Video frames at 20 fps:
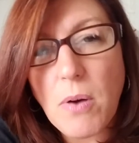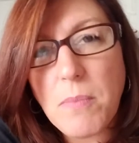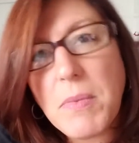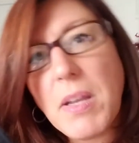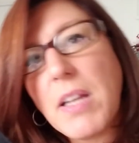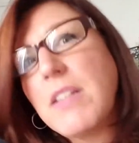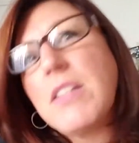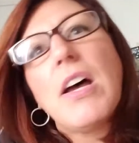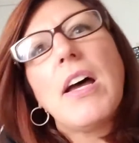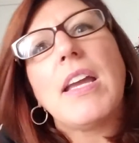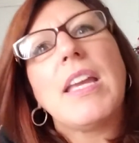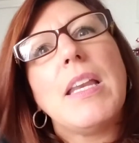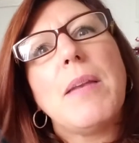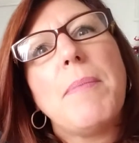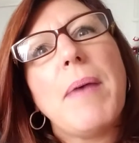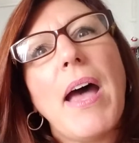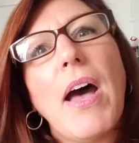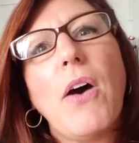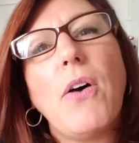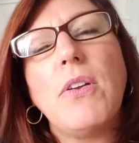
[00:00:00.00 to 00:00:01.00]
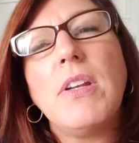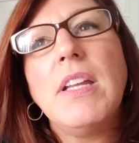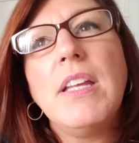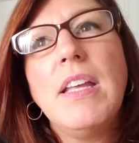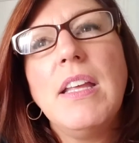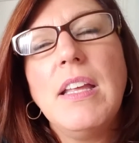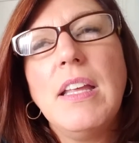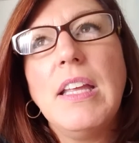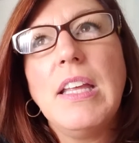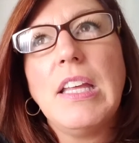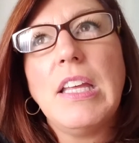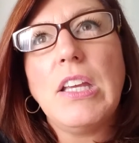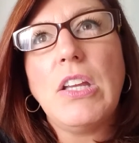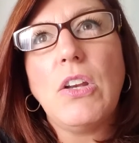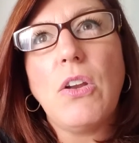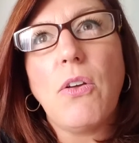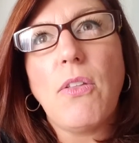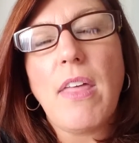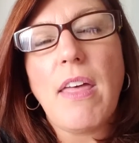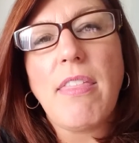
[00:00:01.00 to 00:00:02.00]
I'm not talking about,
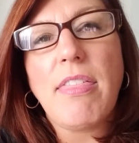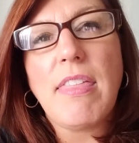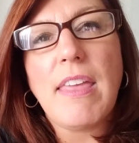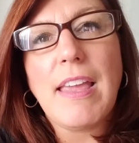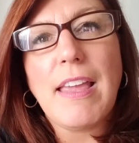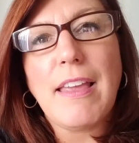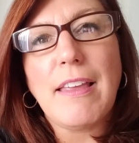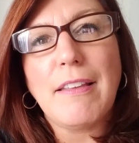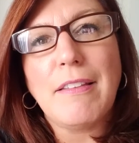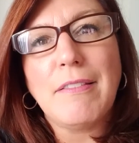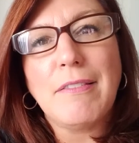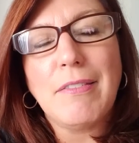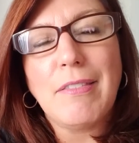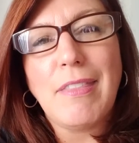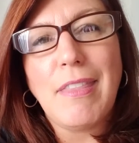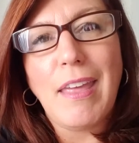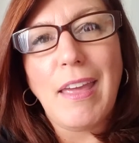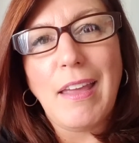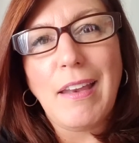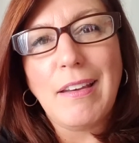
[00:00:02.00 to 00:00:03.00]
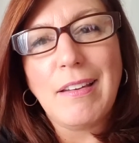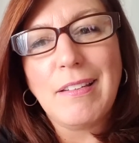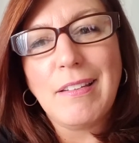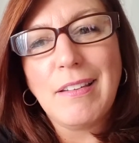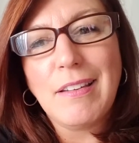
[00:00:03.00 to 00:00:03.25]
that thing that